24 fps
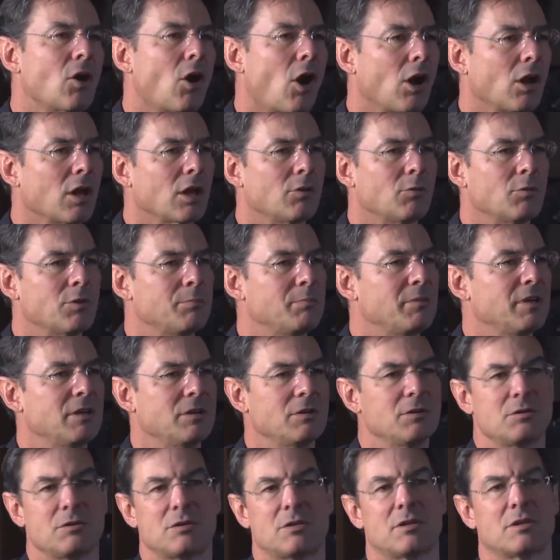all it would be
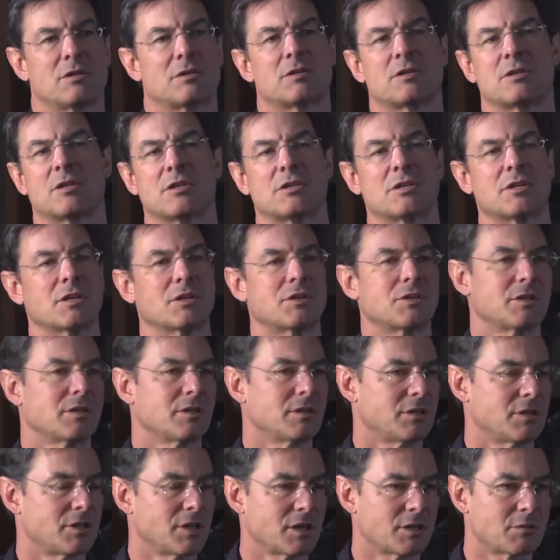used is to
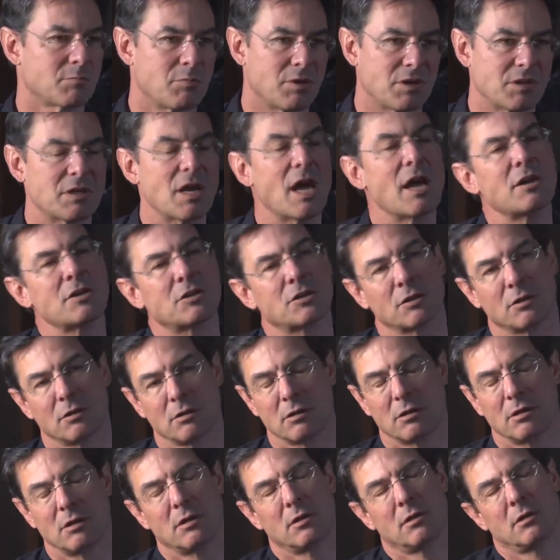suggest
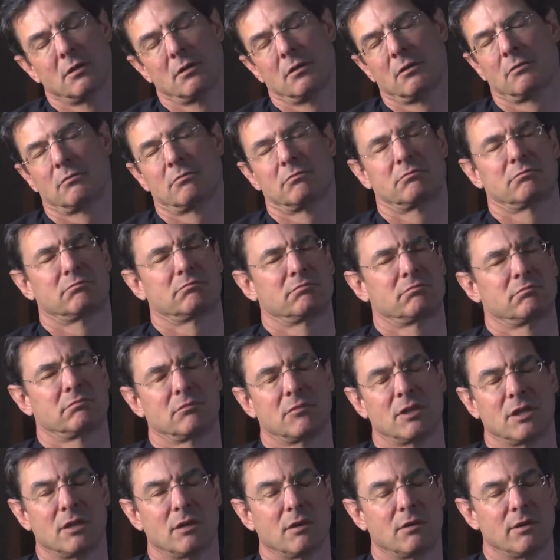potential,
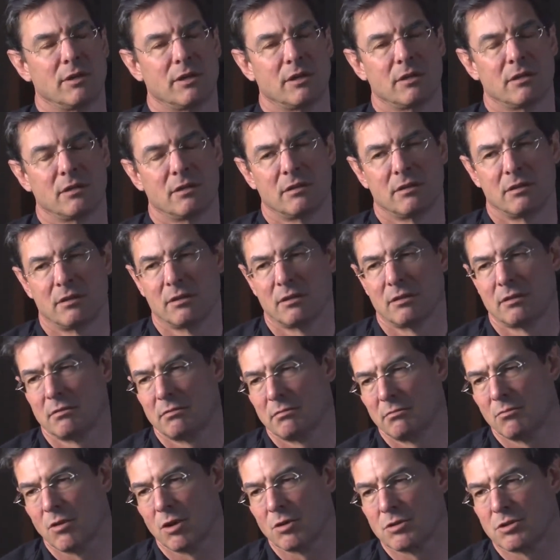you know, in
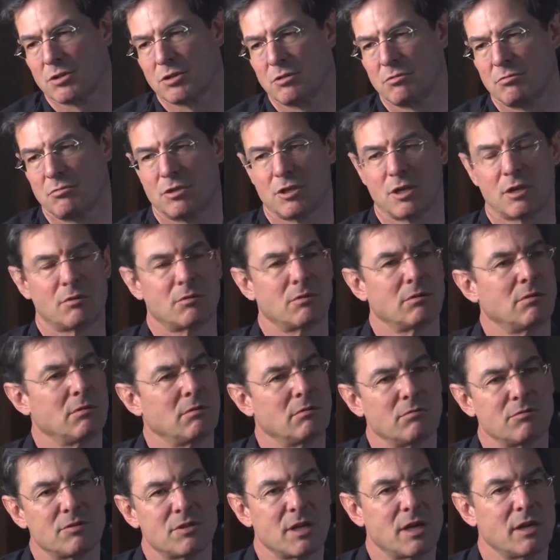the most
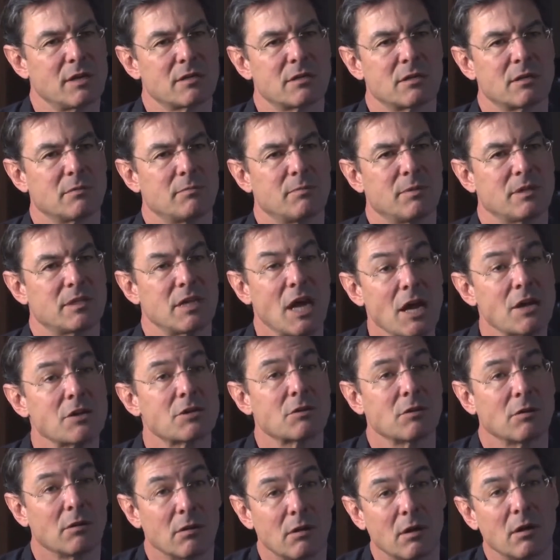general sense, the
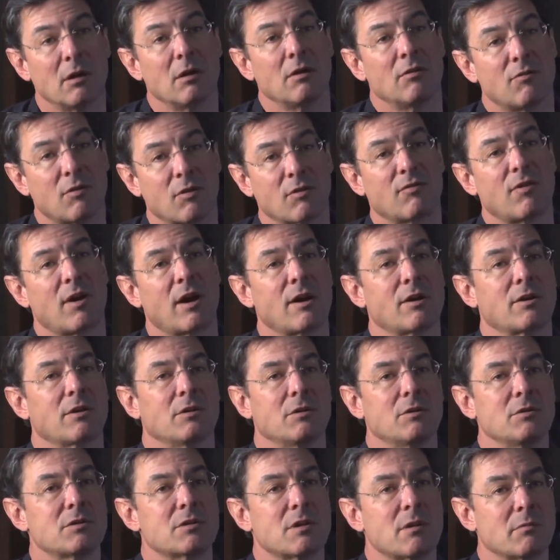potential for fire
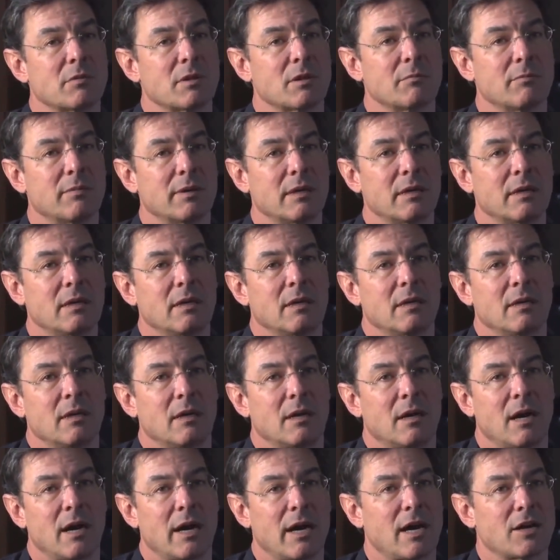to do something. But
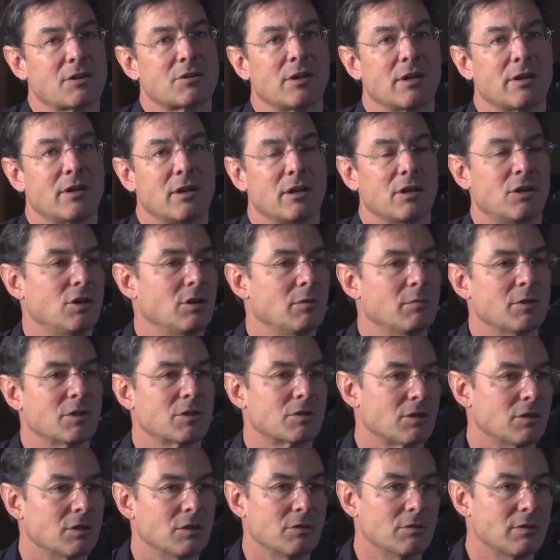I actually think
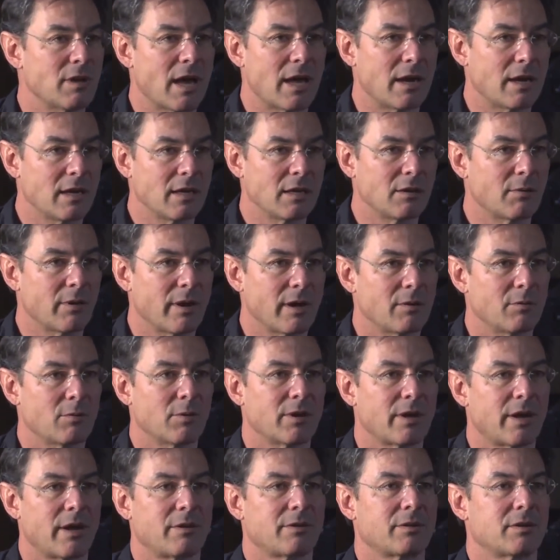humans could do that anyway
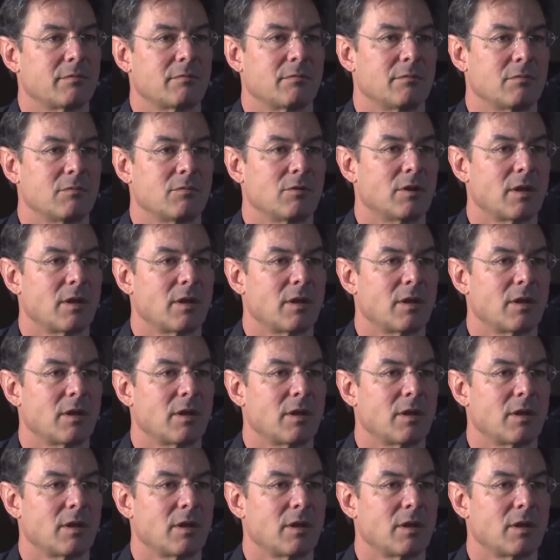without the